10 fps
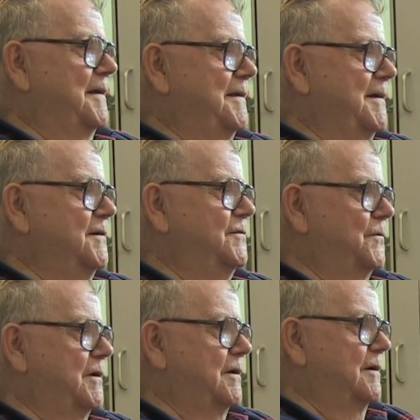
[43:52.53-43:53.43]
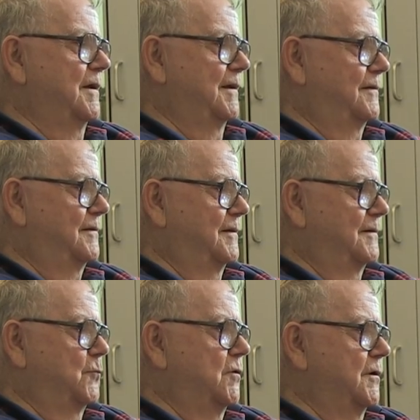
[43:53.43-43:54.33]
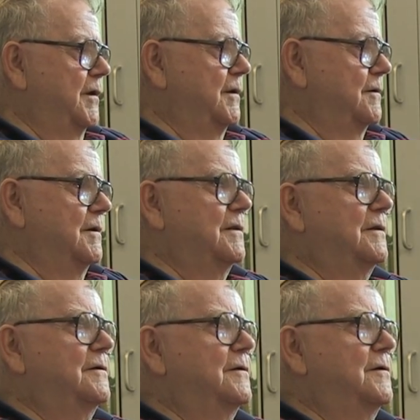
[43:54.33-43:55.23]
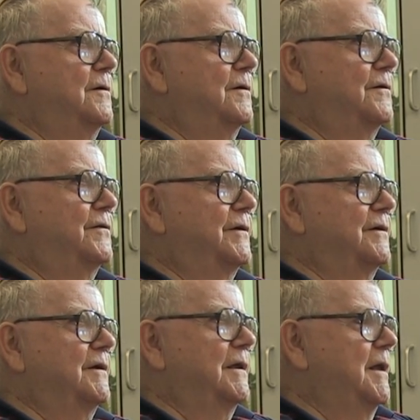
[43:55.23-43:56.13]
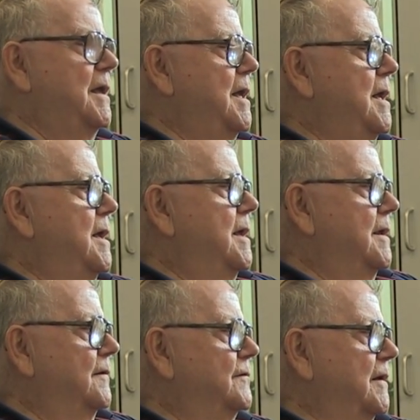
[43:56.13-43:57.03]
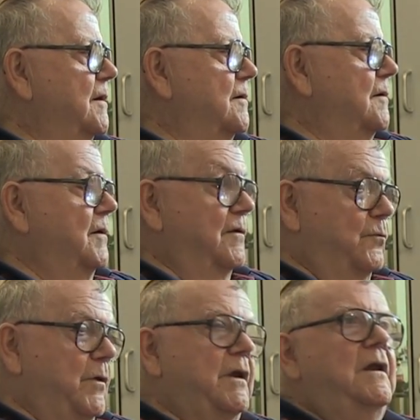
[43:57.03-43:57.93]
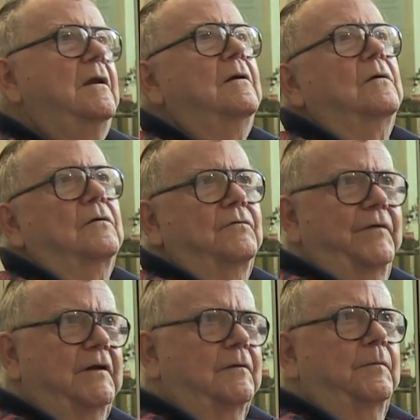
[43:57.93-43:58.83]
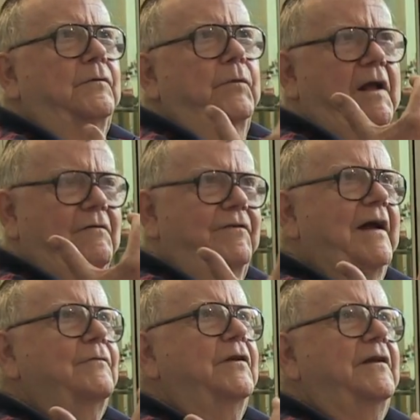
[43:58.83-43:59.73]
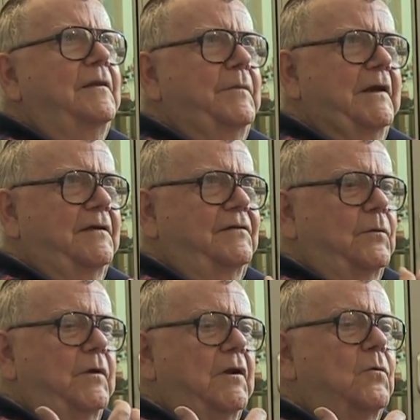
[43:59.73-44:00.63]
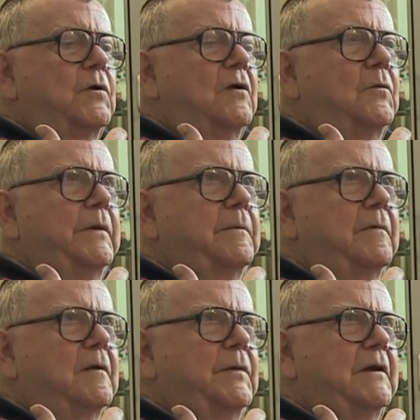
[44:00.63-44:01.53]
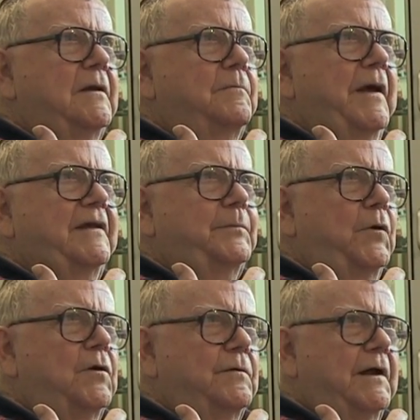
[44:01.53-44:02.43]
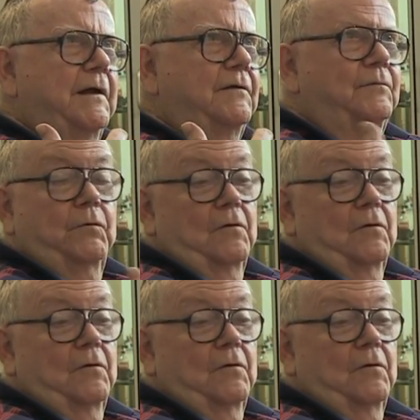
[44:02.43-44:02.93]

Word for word: And the issue there, it's the one hidden in the deterrence theory, is that if we are the victims, we got 5 or 10 minutes that we know we're going to be committed mass murder against.